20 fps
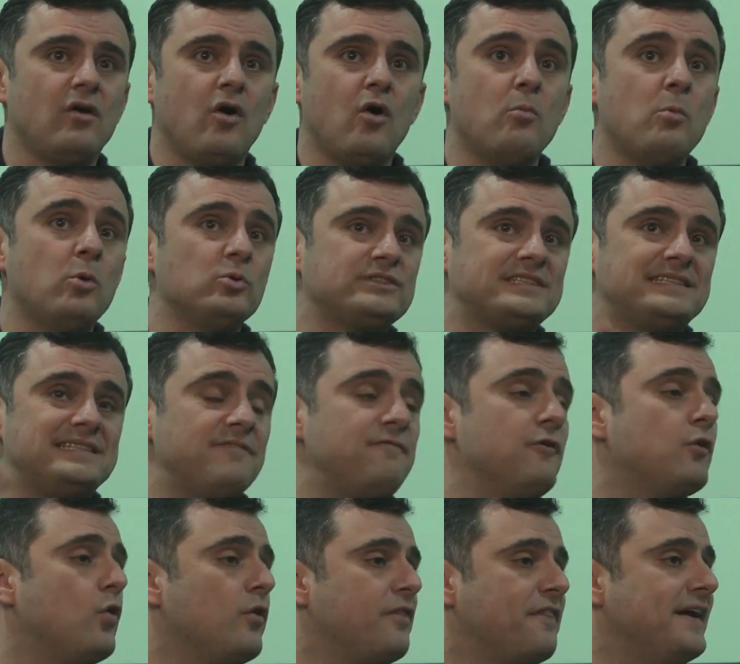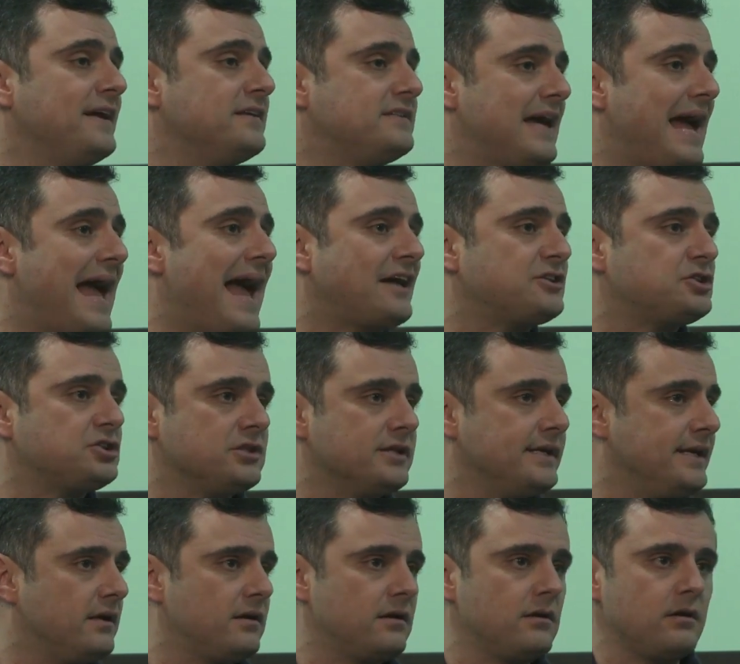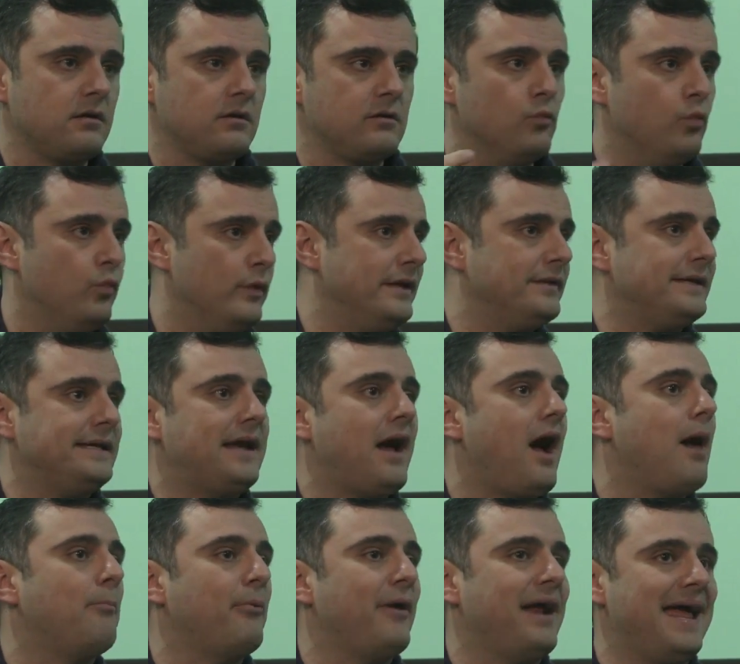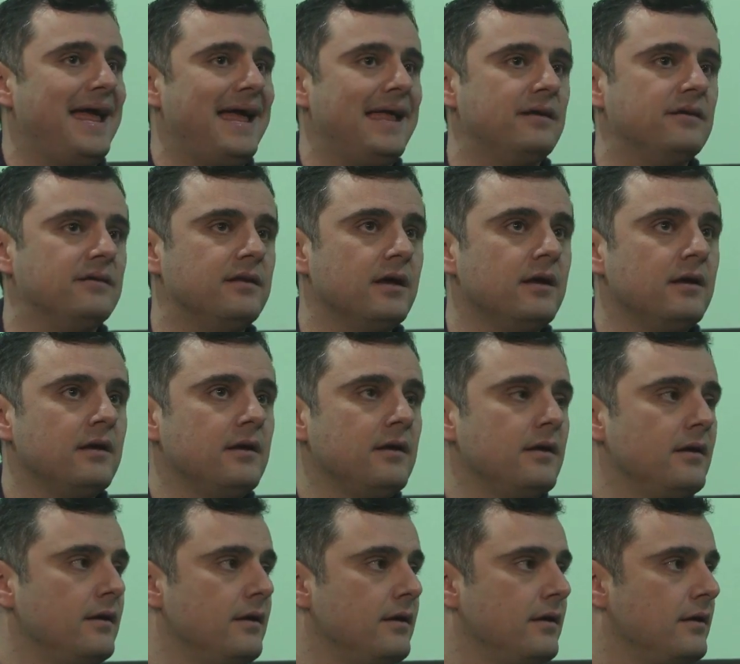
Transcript: almost difficult thing to actually really comprehend. And complete